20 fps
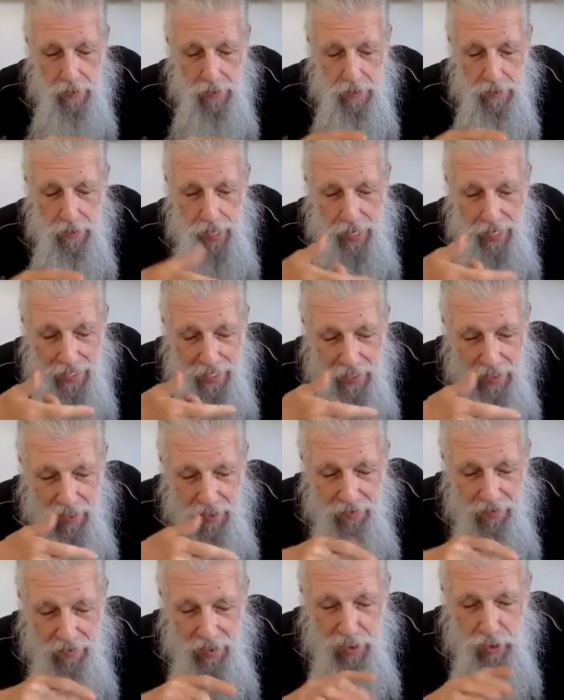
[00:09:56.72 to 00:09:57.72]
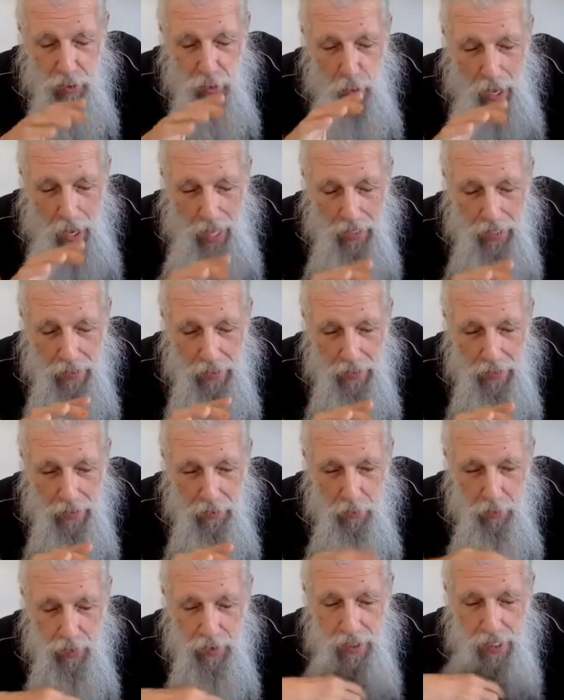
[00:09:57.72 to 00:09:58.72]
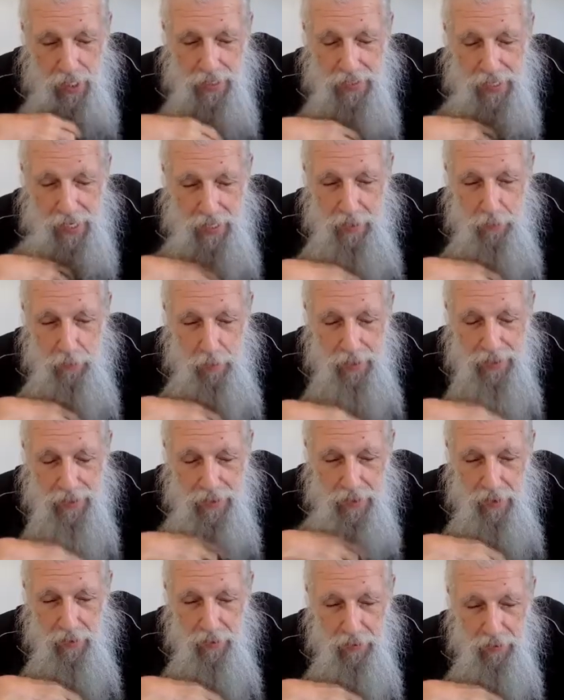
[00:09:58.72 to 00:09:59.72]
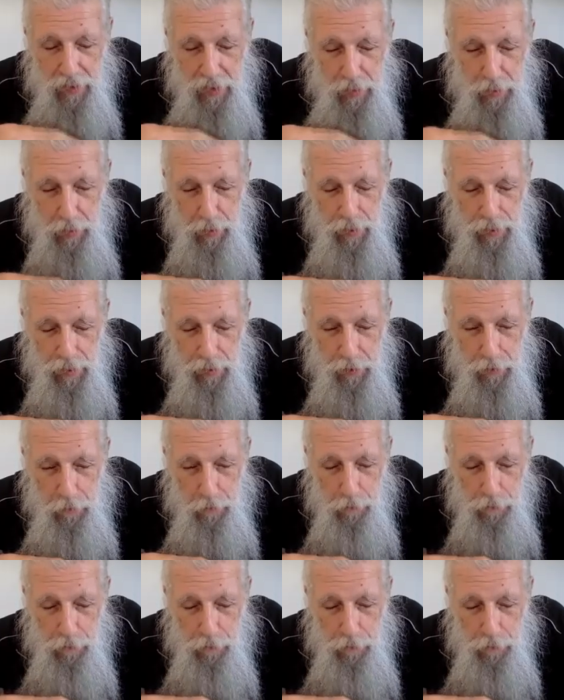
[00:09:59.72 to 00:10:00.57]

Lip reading: That individuality, which I take myself to be,